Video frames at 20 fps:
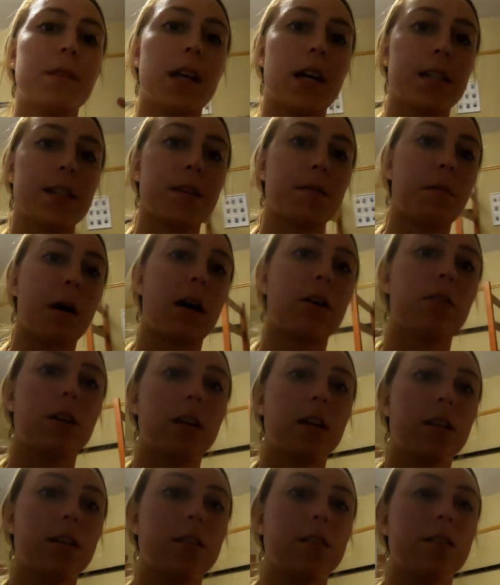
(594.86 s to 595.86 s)
That's about
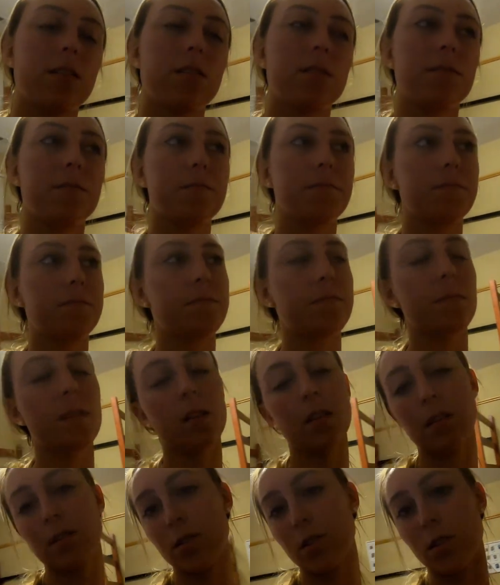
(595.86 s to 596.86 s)
it.
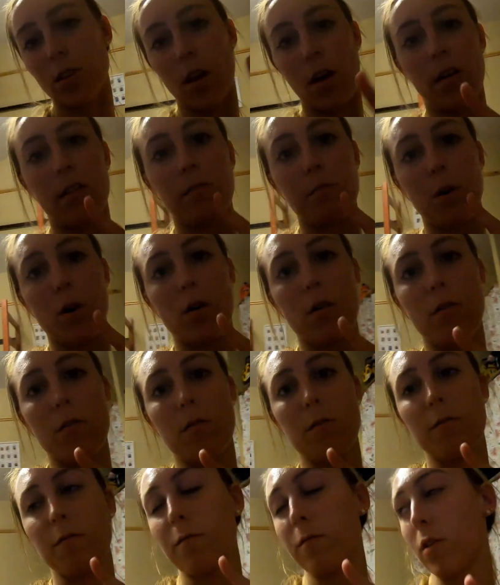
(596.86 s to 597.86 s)

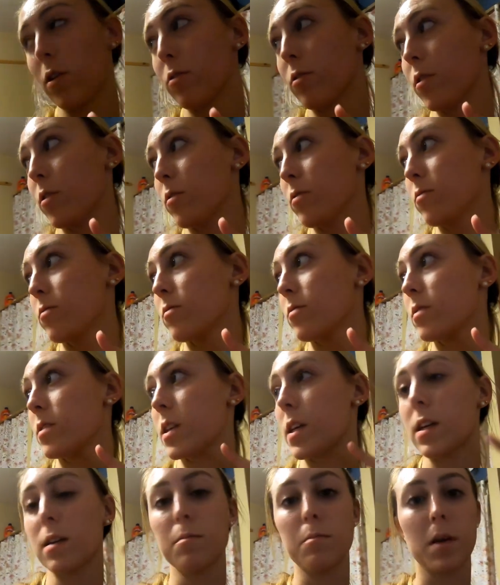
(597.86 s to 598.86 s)
softball photos
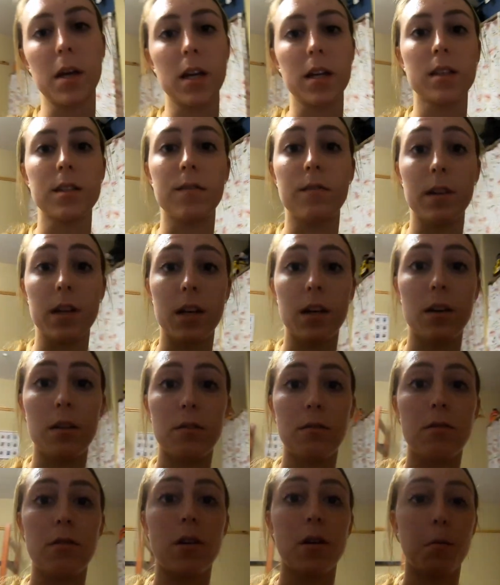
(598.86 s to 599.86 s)
and Peyton's
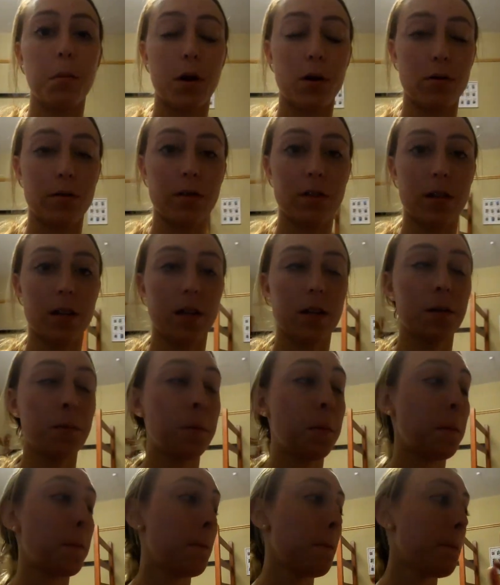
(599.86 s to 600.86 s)
video are posted.